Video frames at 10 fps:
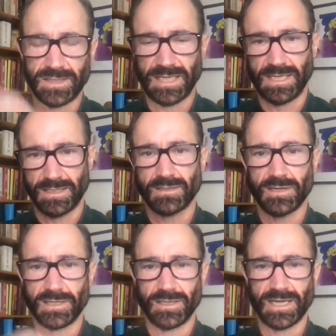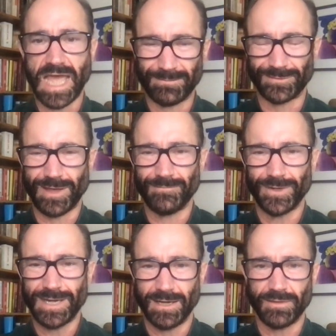it in, kind of like Amazon
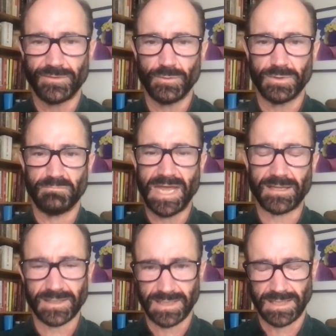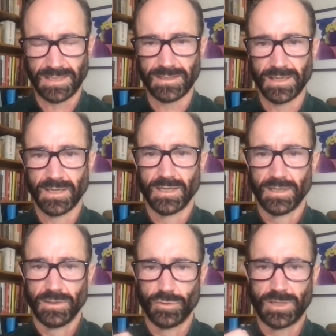for Health. You would mail it in.
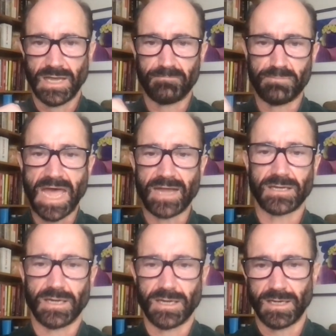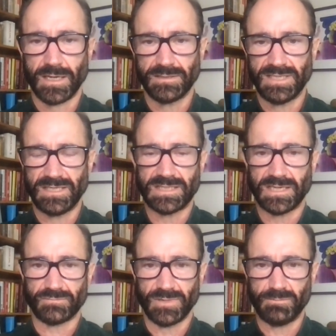You'd get back a
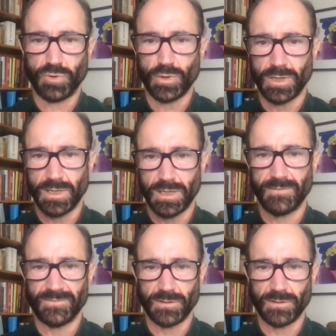detailed report of